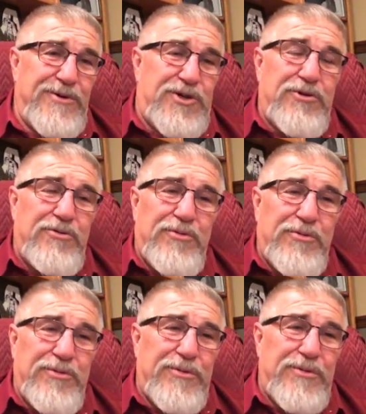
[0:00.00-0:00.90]

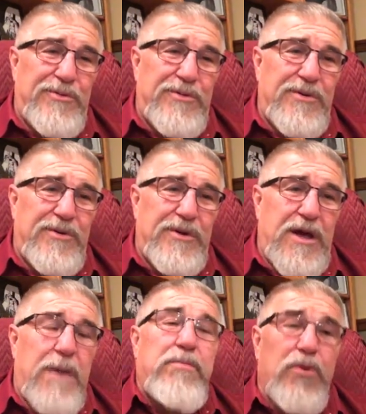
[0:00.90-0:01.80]
to
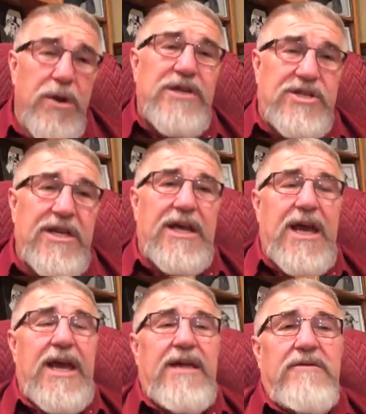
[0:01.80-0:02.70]

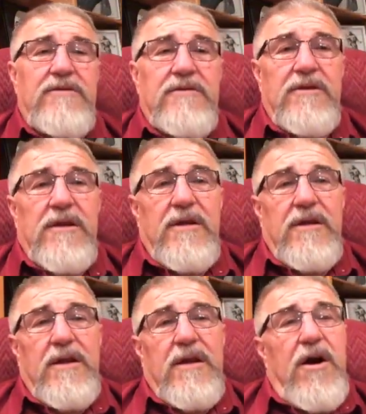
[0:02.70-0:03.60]
appreciate
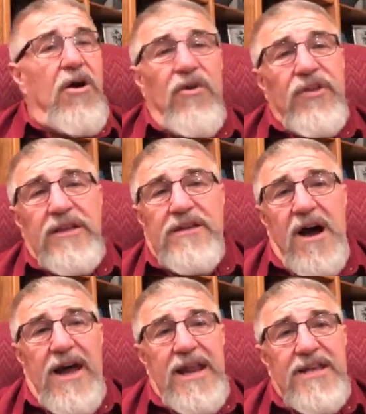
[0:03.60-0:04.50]
all that
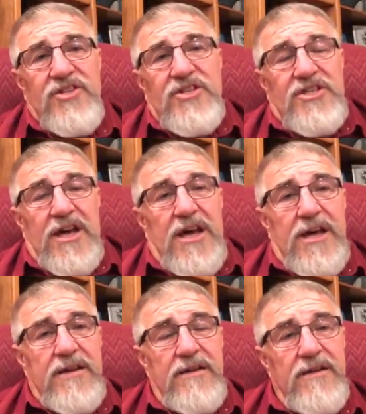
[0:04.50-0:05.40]
God has done,